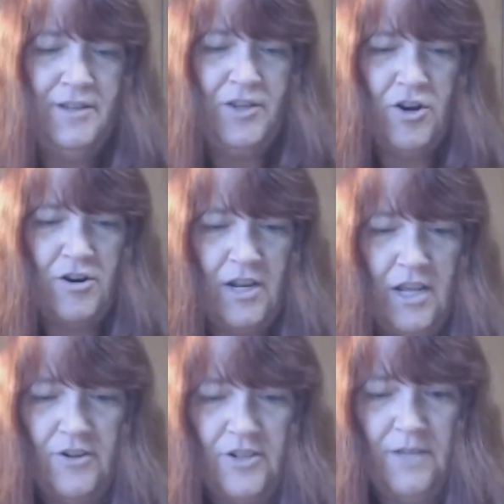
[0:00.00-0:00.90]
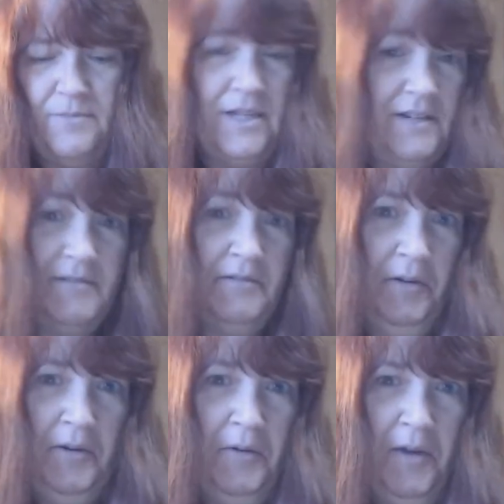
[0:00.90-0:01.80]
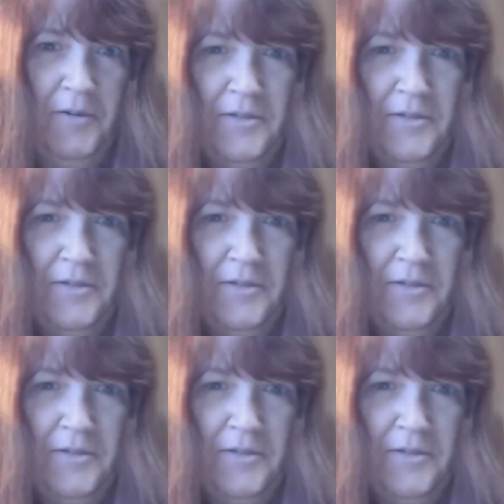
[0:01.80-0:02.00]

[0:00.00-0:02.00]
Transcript: yarny or something. Who knows?